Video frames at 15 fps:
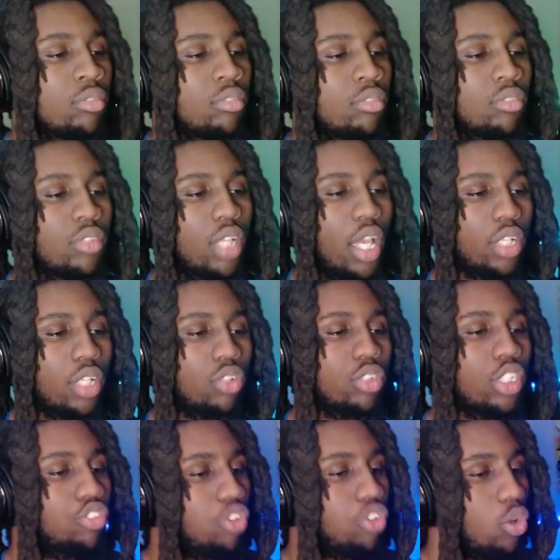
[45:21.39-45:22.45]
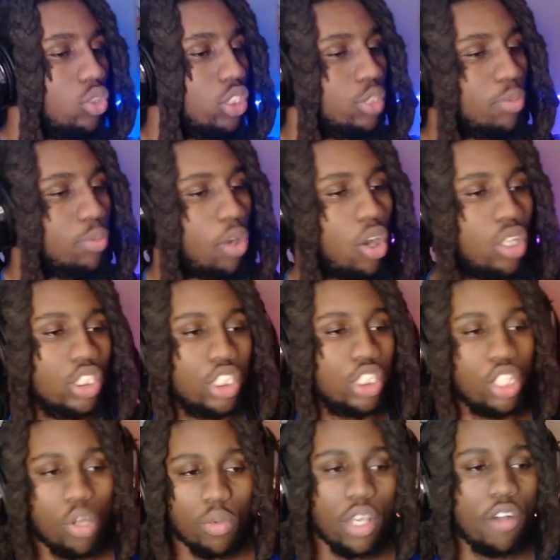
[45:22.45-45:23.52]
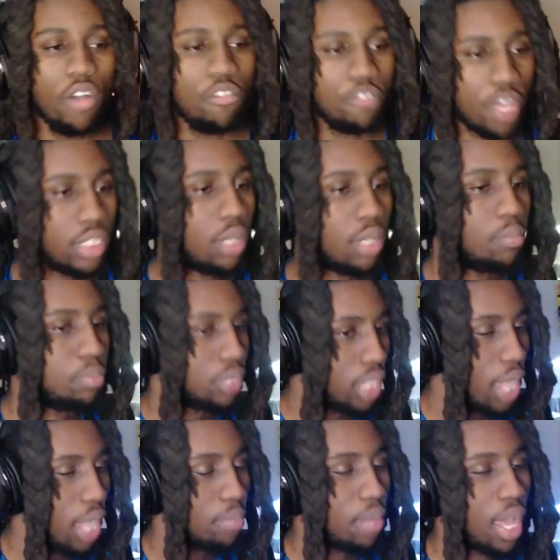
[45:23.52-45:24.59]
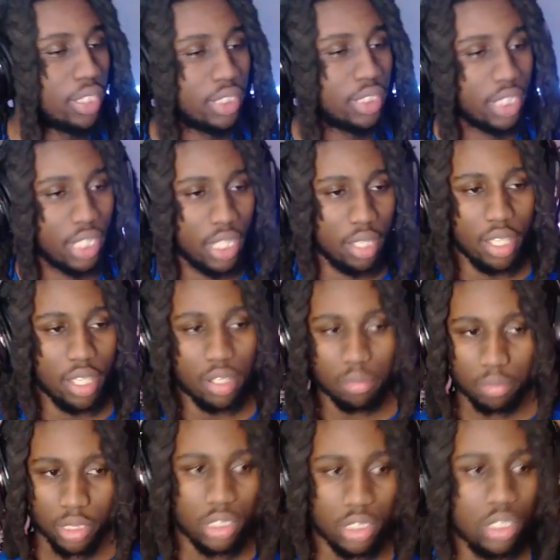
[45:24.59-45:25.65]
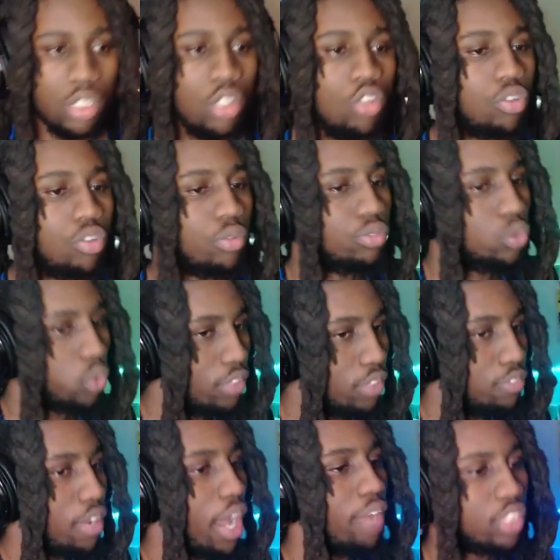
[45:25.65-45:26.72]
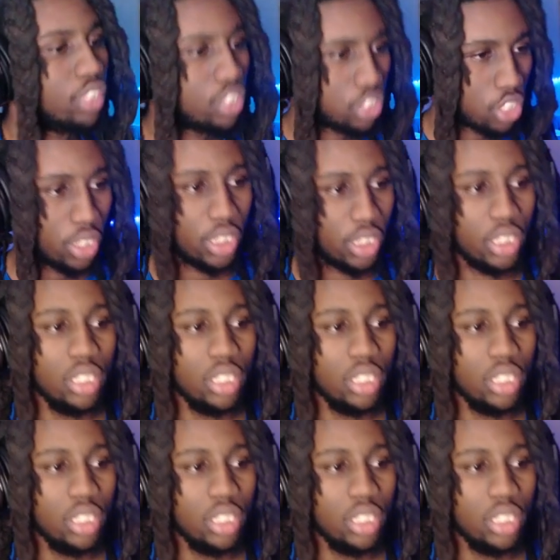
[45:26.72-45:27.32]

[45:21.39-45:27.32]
Increased frozen spawn slowing effect applied to hit enemies from 25 to 30.